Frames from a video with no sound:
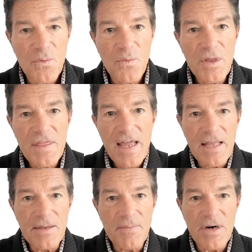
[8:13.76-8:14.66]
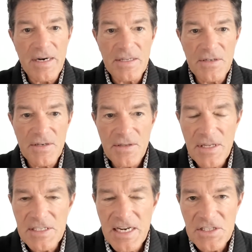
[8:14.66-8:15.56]
with that in mind,
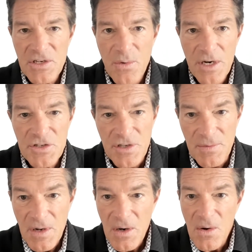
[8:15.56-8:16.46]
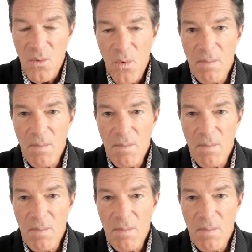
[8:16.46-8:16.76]
let's ask the question, what